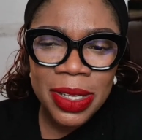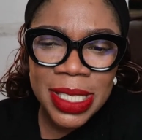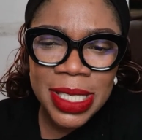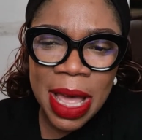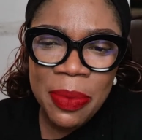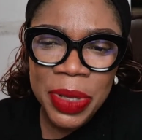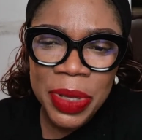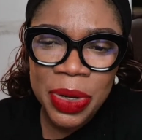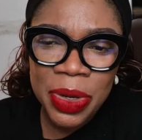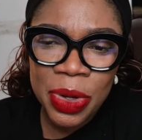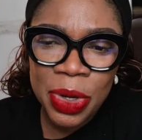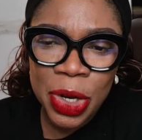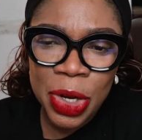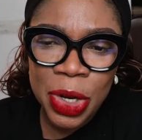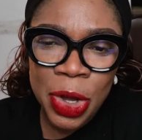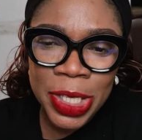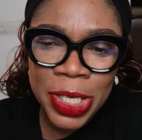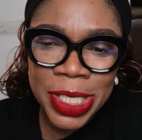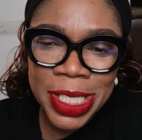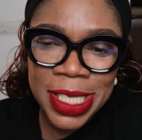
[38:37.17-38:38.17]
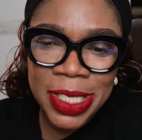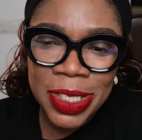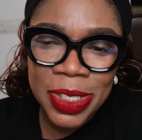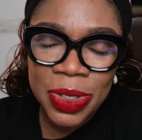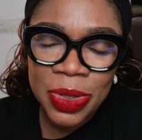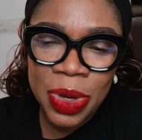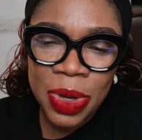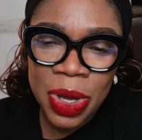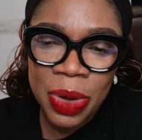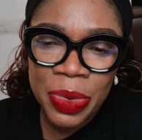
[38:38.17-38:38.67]
Happy go luck since
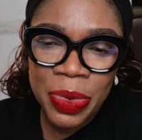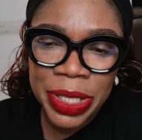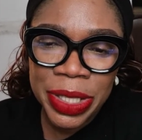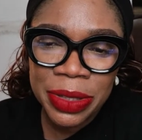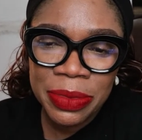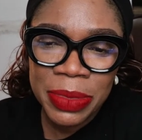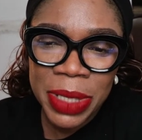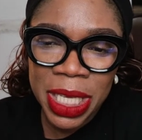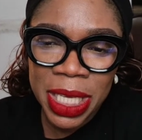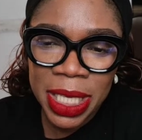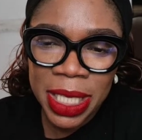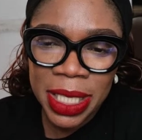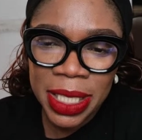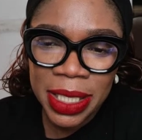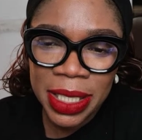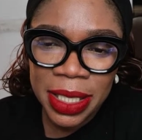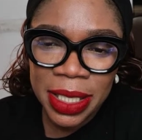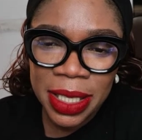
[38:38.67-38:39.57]
you are with me.